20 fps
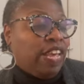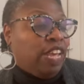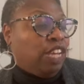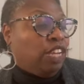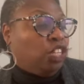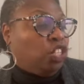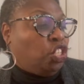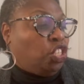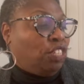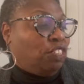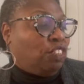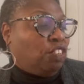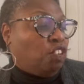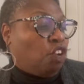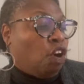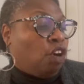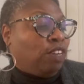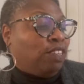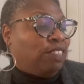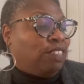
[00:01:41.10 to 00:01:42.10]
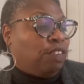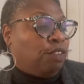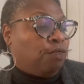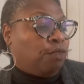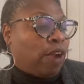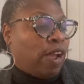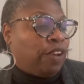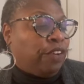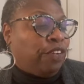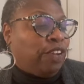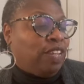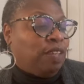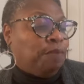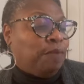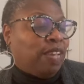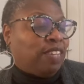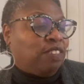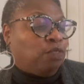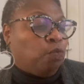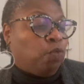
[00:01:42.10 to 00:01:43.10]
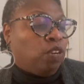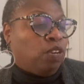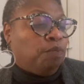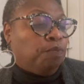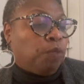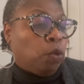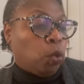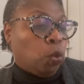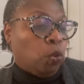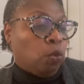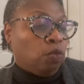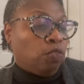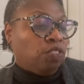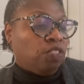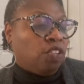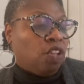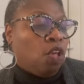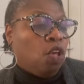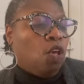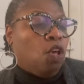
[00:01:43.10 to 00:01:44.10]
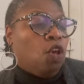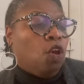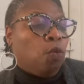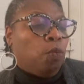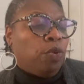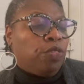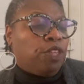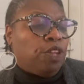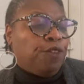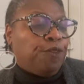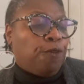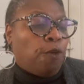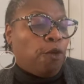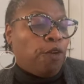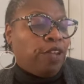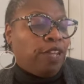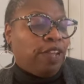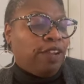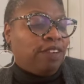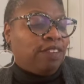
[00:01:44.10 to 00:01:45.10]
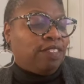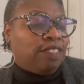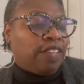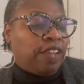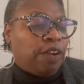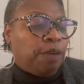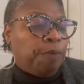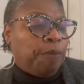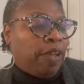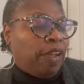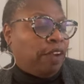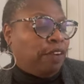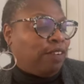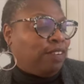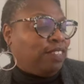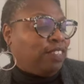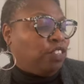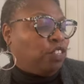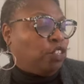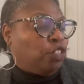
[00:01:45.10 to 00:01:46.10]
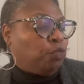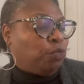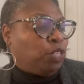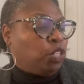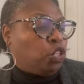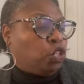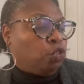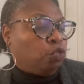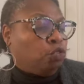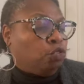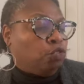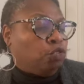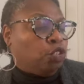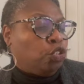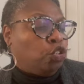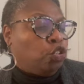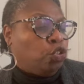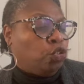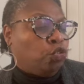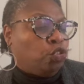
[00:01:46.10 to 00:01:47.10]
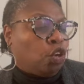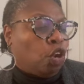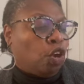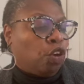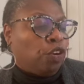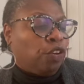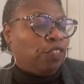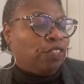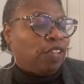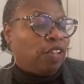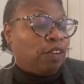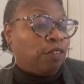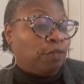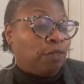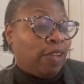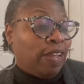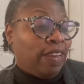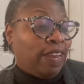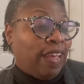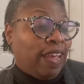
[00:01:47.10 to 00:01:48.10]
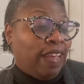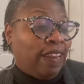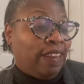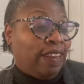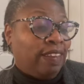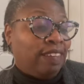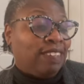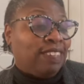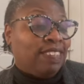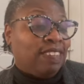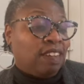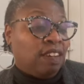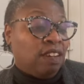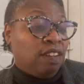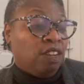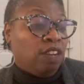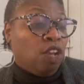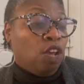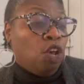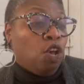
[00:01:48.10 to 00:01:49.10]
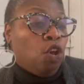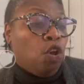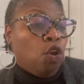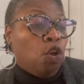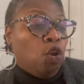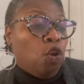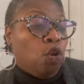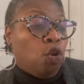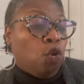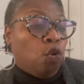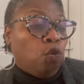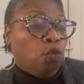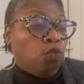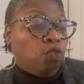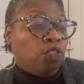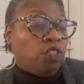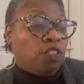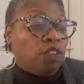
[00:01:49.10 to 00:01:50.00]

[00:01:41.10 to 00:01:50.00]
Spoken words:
She's an artist and writer. He makes wooden bowls. Within 4 years, they are parents to three children, two daughters and a redheaded son who